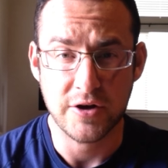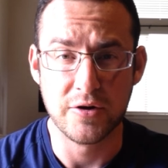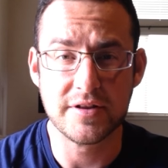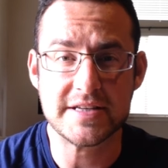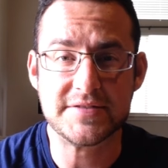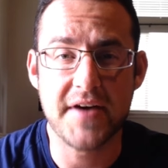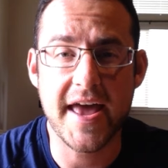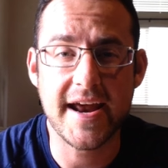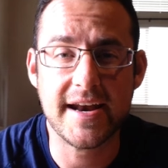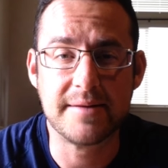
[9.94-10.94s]
During this
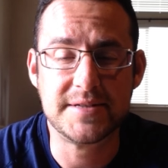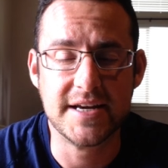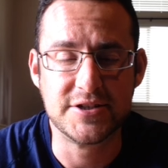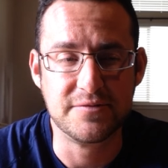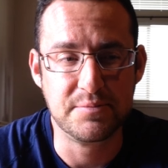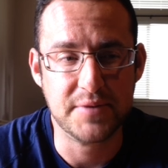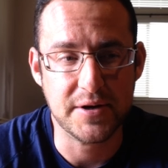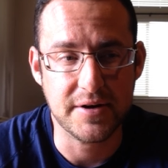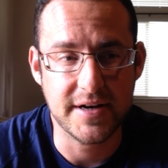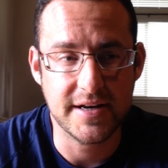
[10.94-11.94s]
fat adaptation
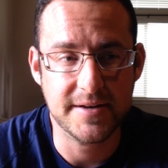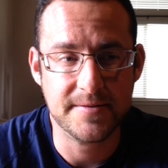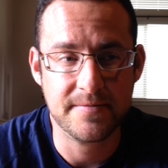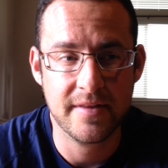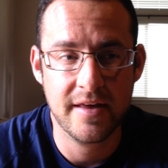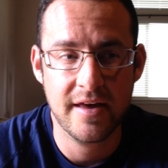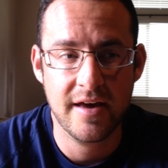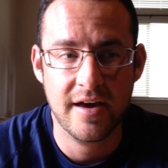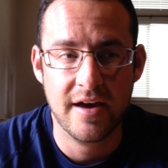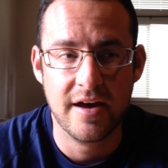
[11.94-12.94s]
period,
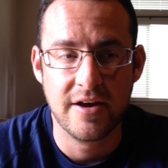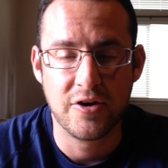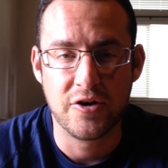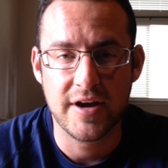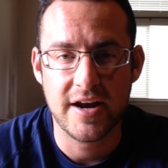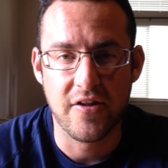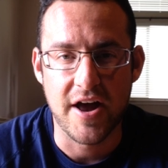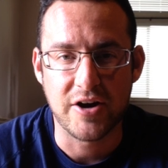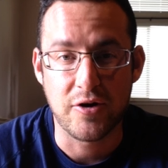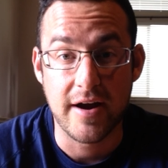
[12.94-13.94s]
you're going to get a
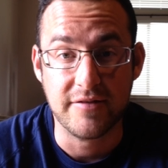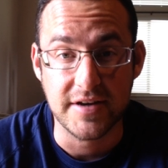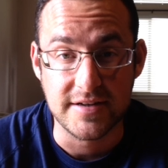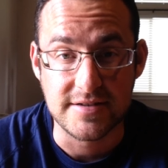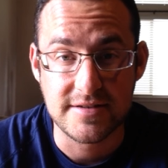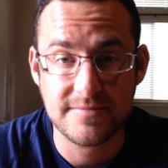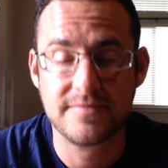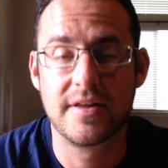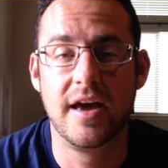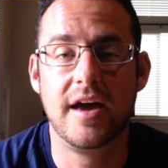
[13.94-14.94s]
lot of cravings.
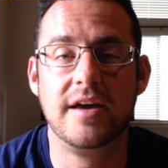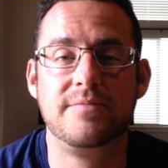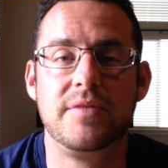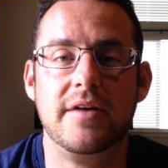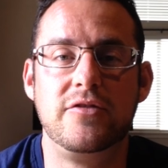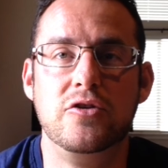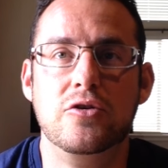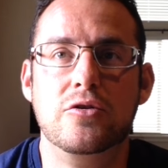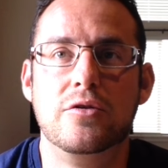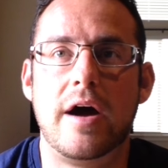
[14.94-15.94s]
Okay,
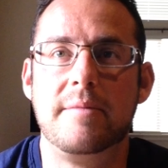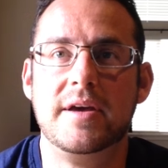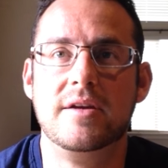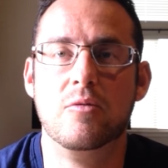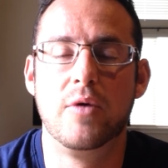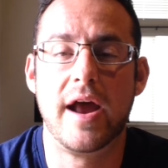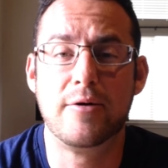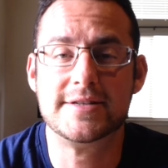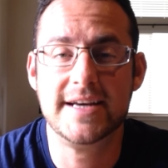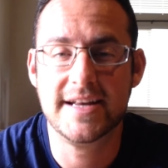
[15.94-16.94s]
when I
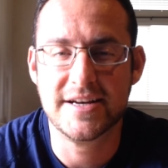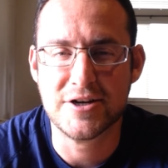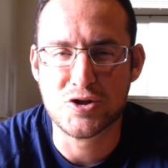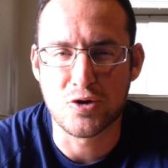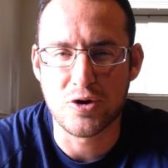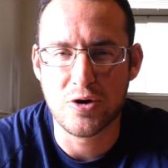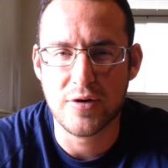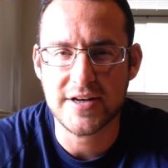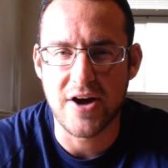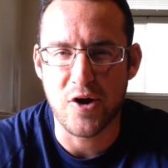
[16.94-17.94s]
was eating
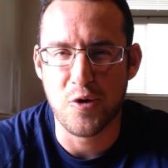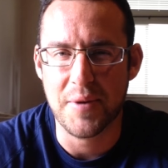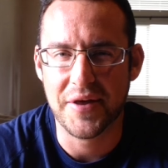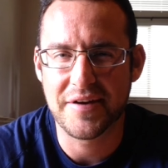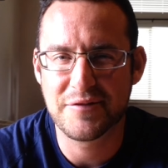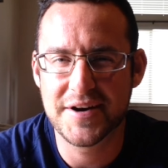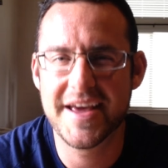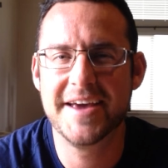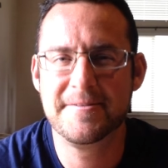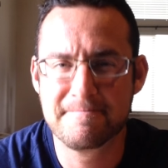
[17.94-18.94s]
DiGiorno and Taco Bell every
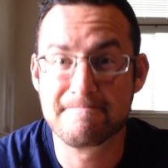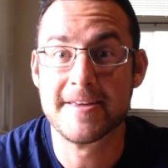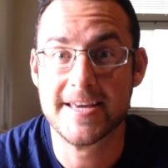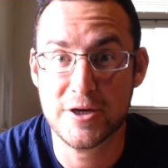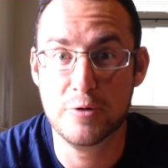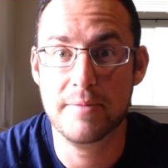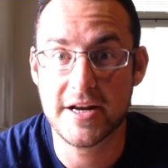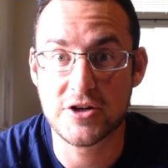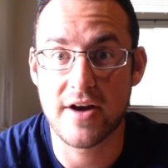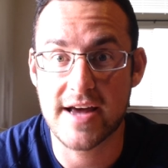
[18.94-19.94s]
day, you
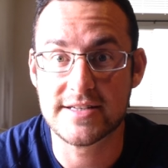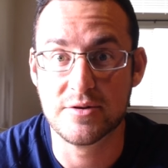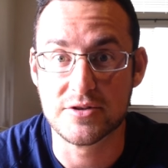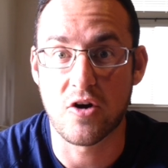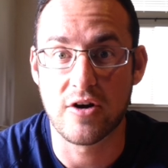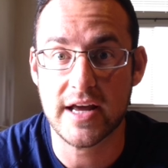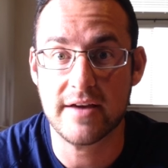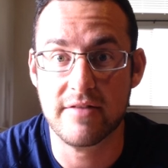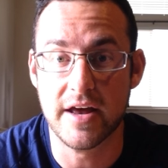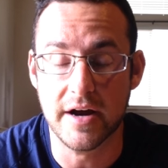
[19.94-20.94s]
bet your ass it was hard to
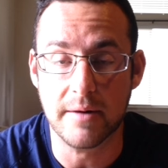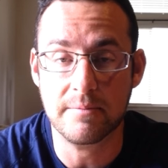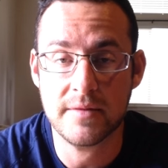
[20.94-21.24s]
give that up.